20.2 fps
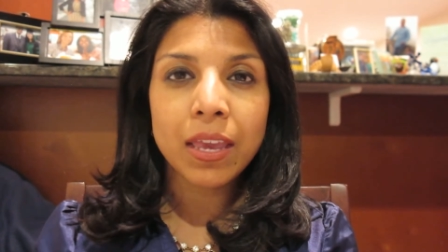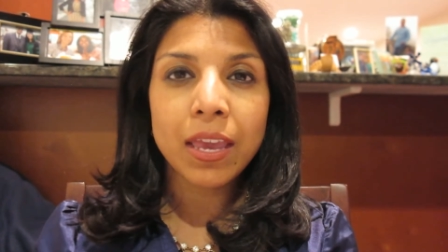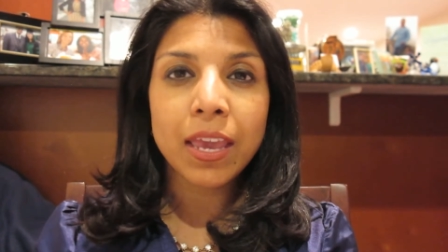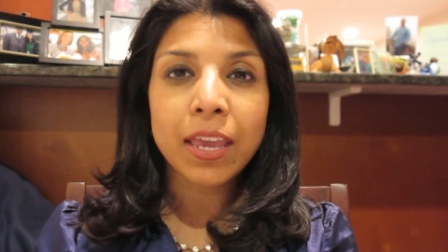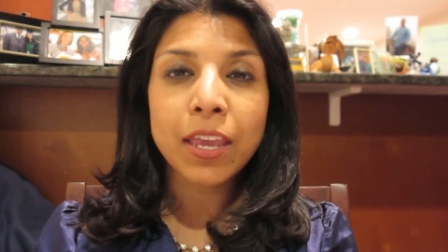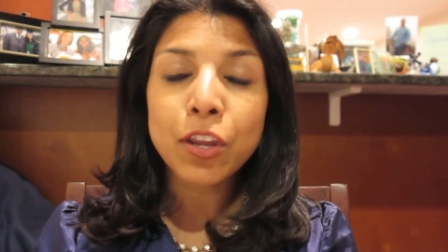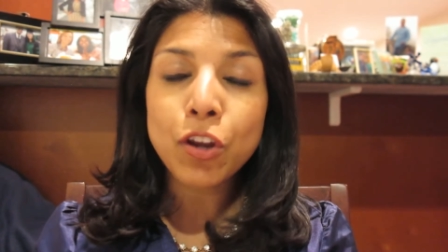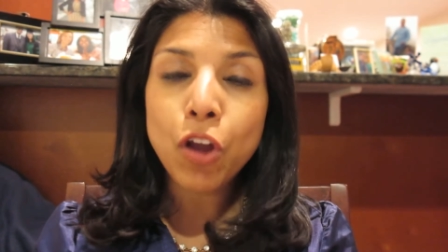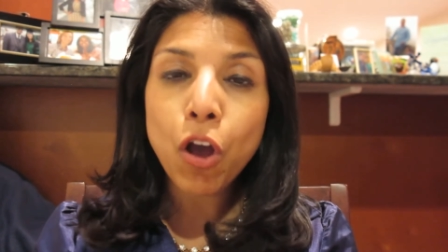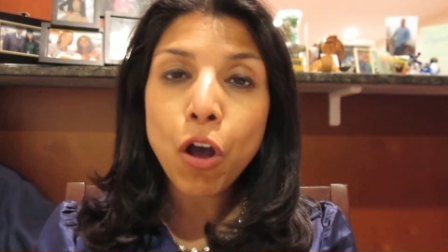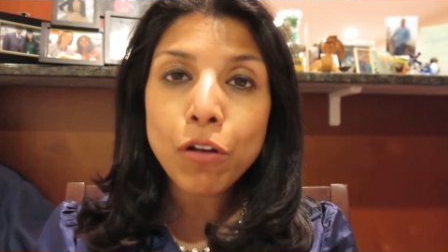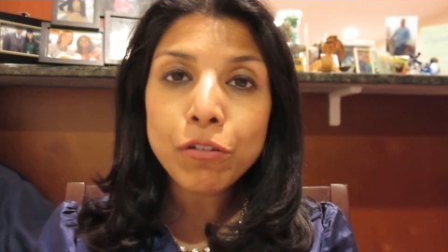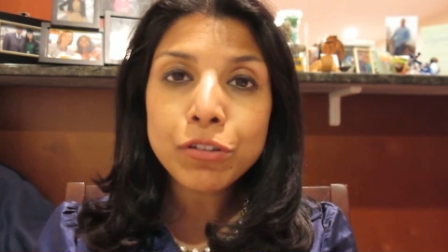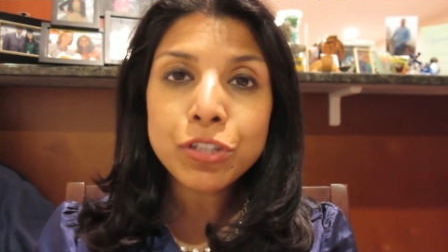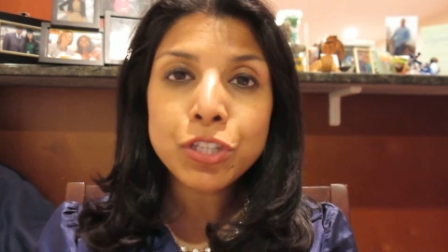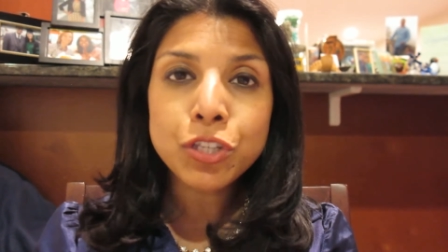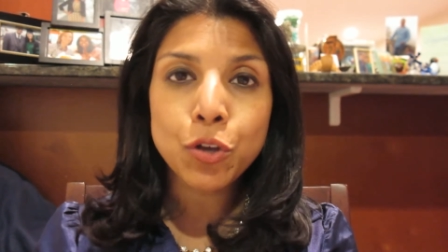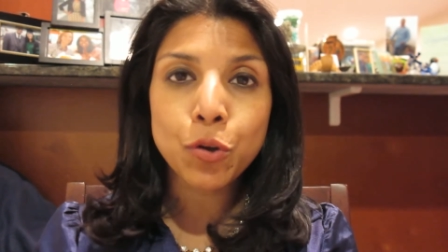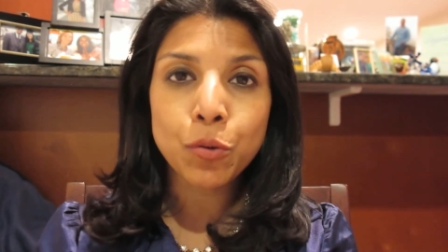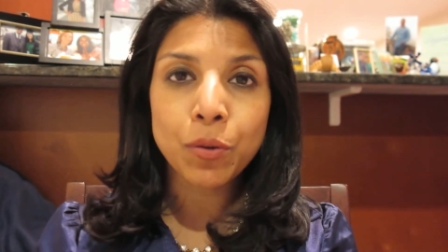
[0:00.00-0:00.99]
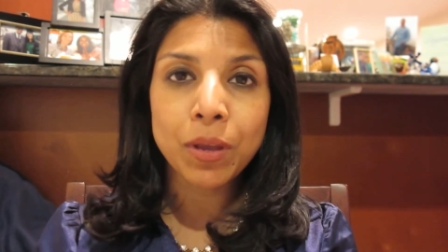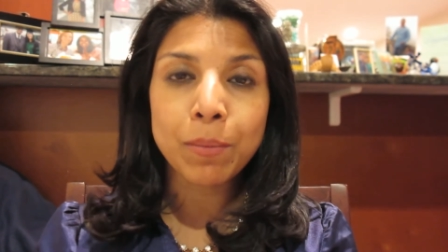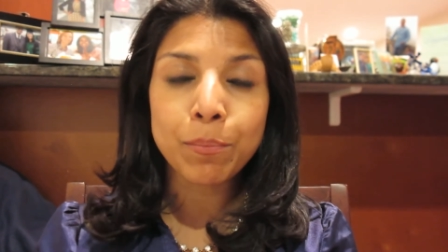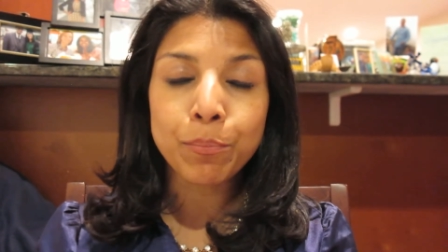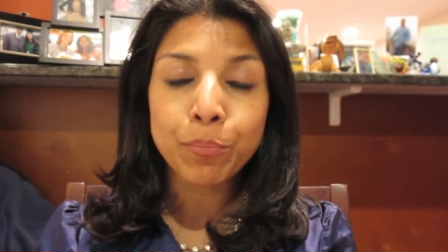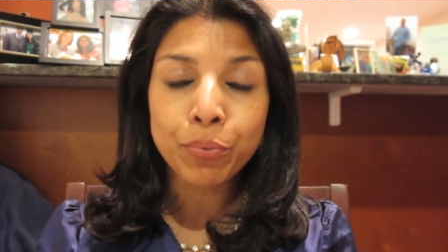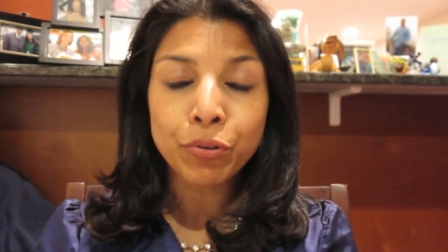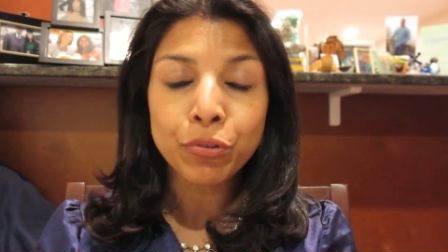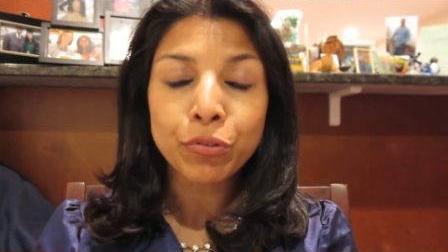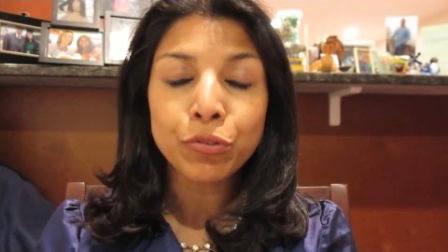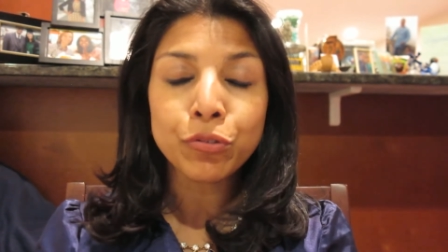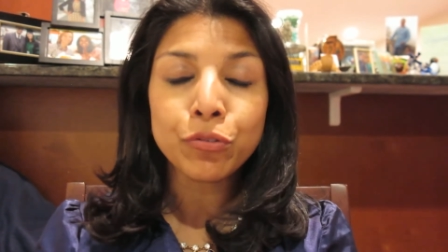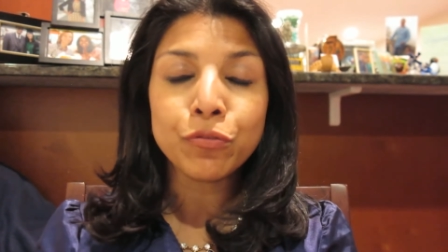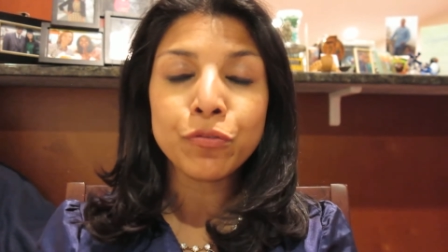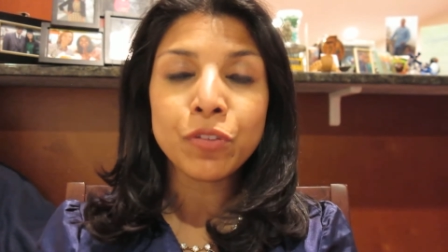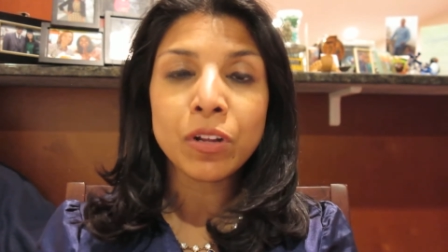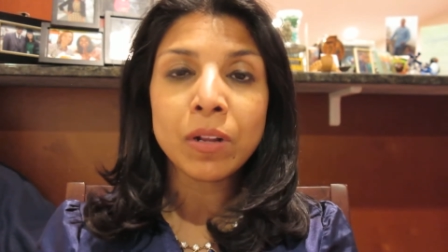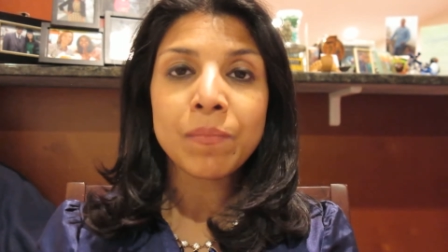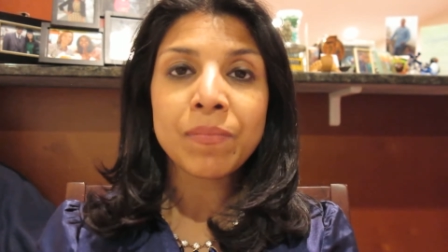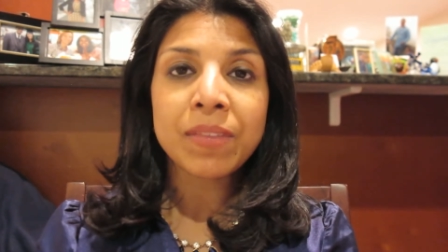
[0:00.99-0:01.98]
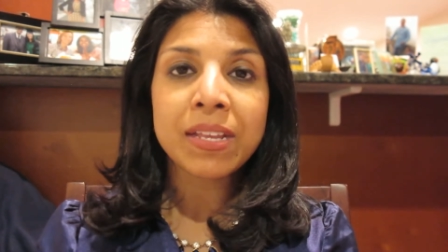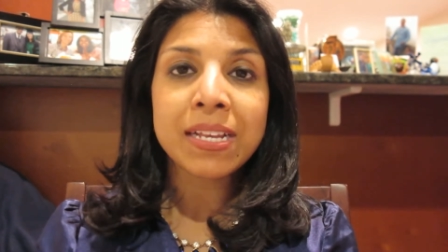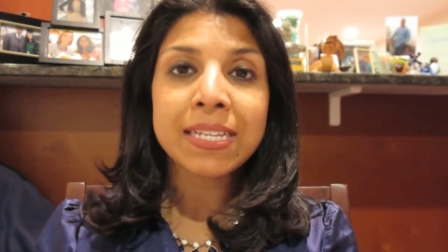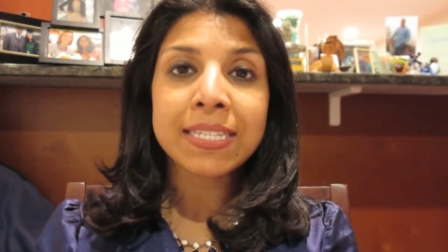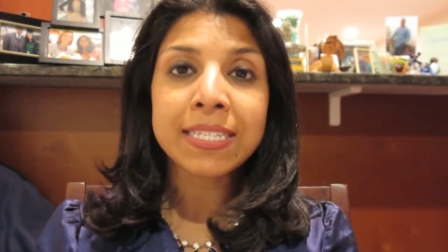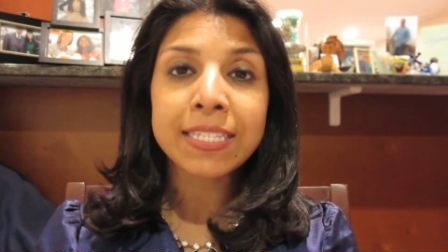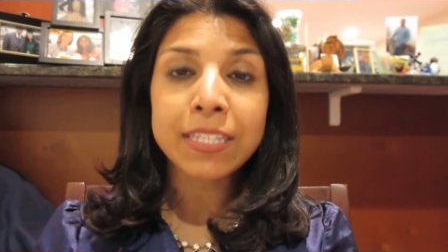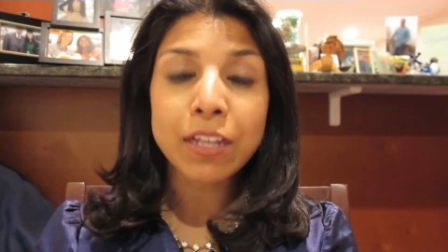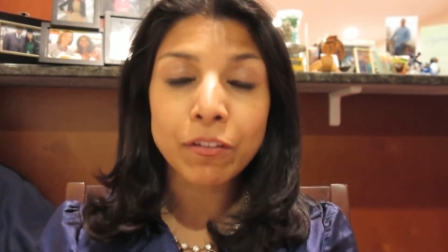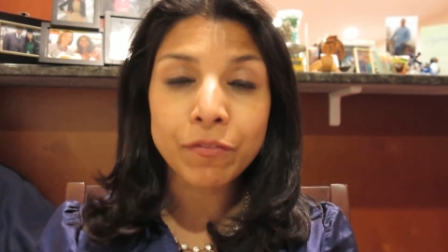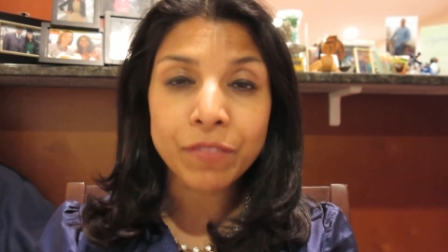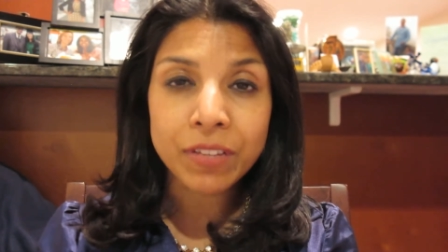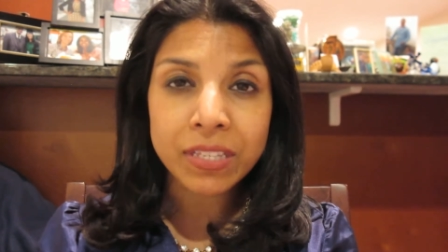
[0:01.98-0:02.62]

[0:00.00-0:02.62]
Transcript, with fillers: it can also improve self